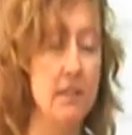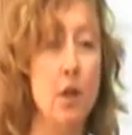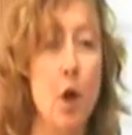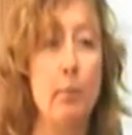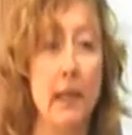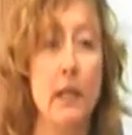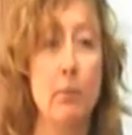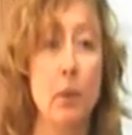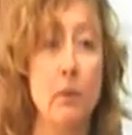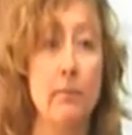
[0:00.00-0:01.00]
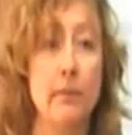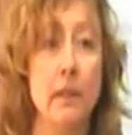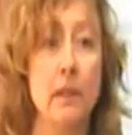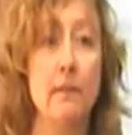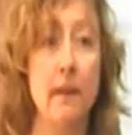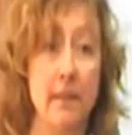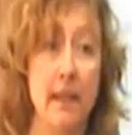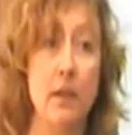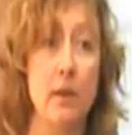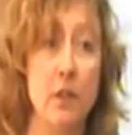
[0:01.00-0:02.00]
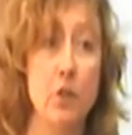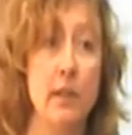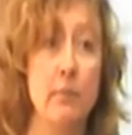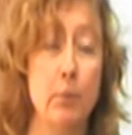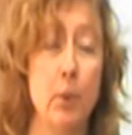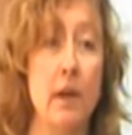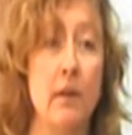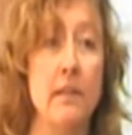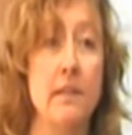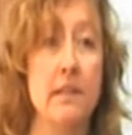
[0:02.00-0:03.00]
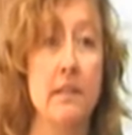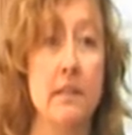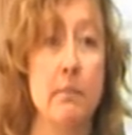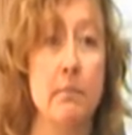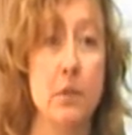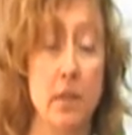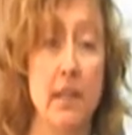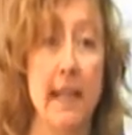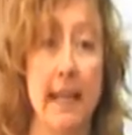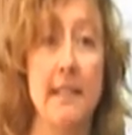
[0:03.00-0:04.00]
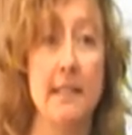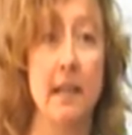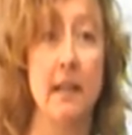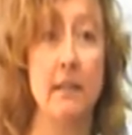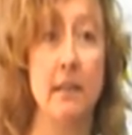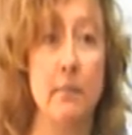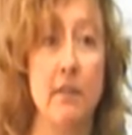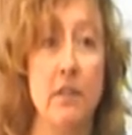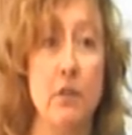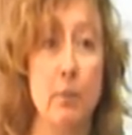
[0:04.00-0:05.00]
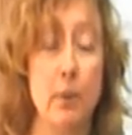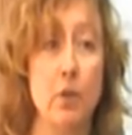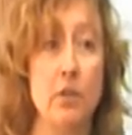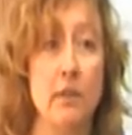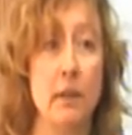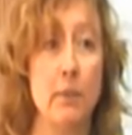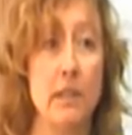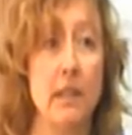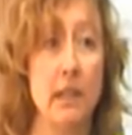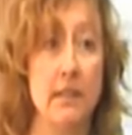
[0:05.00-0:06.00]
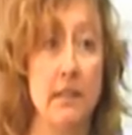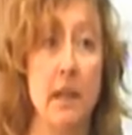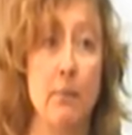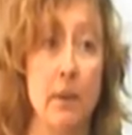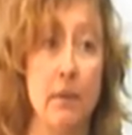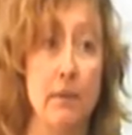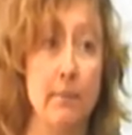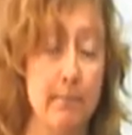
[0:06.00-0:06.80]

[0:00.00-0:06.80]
is not applicable, then they can actually put that on this system. So it negates that, them having to report on that particular statement.